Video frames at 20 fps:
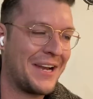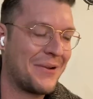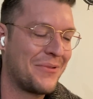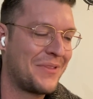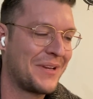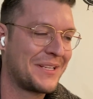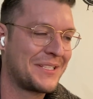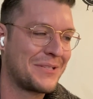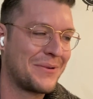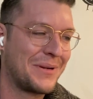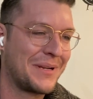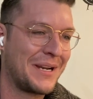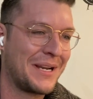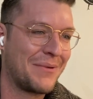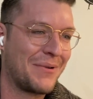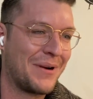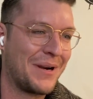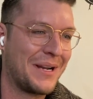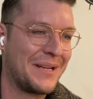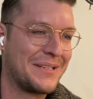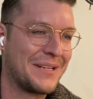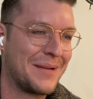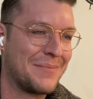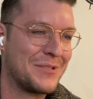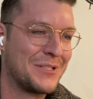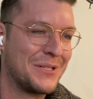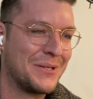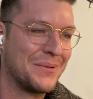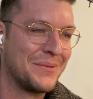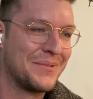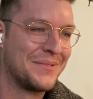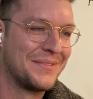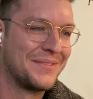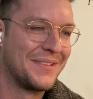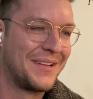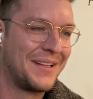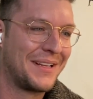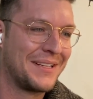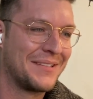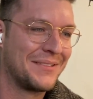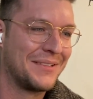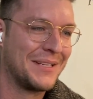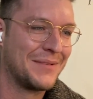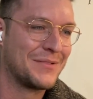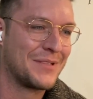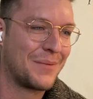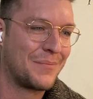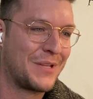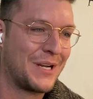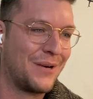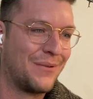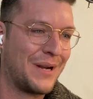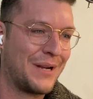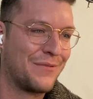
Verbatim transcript: I don't think it's going anywhere anytime soon. I think it lives up there